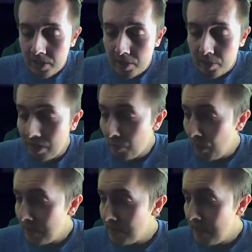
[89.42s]
We'll have to wait
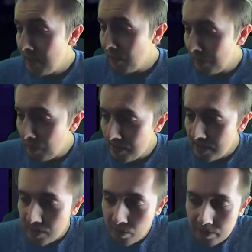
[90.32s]
and see. We'll have to wait and see.
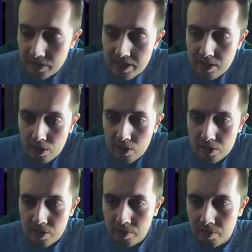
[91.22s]
It's almost 8 o'clock,
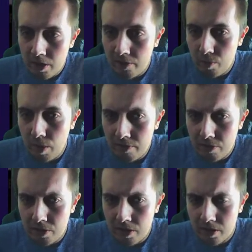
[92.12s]
so I'm kind of waiting for
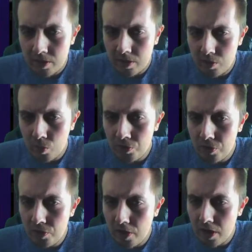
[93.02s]
a
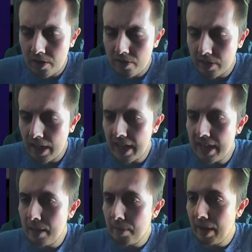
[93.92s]
125k
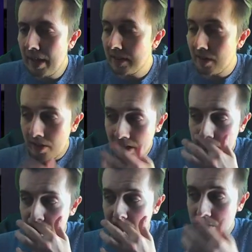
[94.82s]
pack lightning
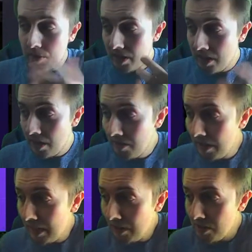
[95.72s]
round. But, you know,
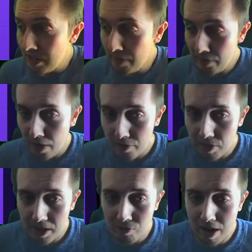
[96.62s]
they are 75
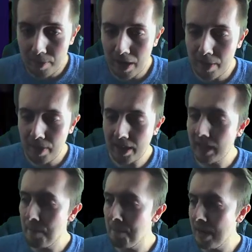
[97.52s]
rated rare player pack.
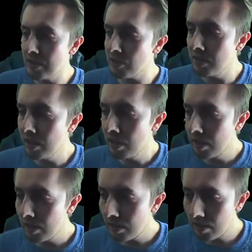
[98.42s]
Imagine
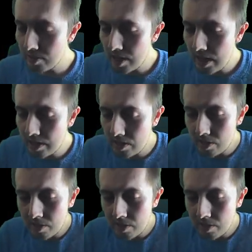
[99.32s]
the scenes.